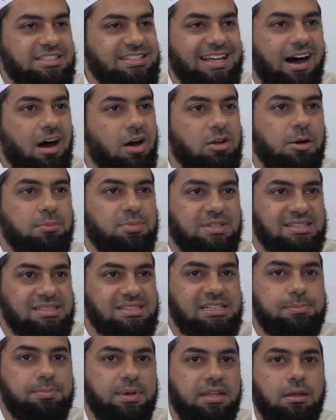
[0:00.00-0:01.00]
It's not haram to
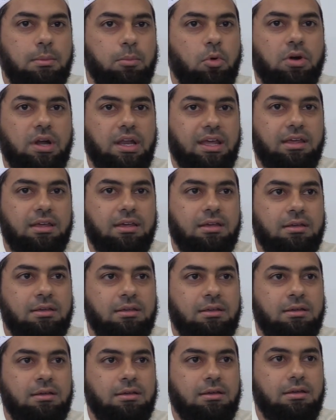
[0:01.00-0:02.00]
sleep in the morning,
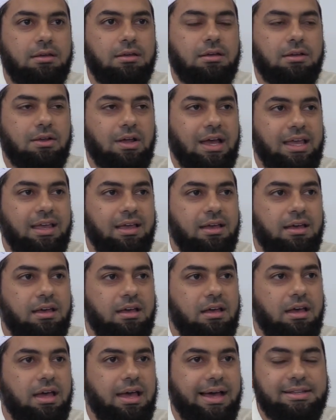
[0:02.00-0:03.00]
right?
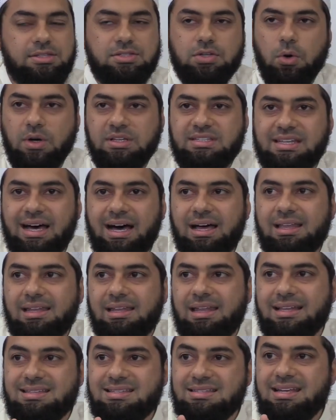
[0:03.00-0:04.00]
And so it's
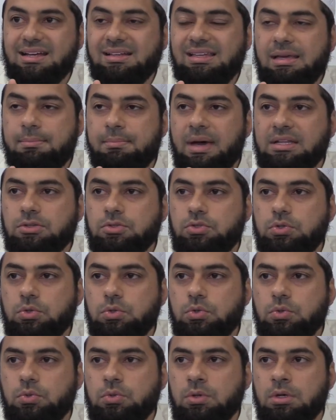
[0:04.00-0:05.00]
not necessarily meant
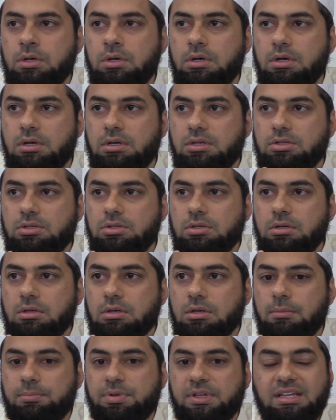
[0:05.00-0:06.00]
to
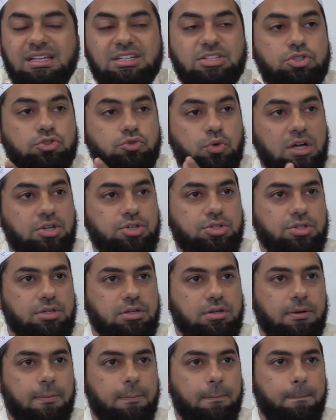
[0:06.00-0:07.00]
completely
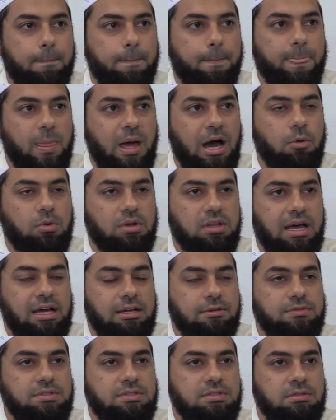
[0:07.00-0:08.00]
structure our
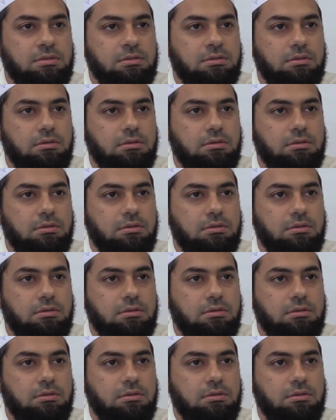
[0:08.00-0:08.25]
lives,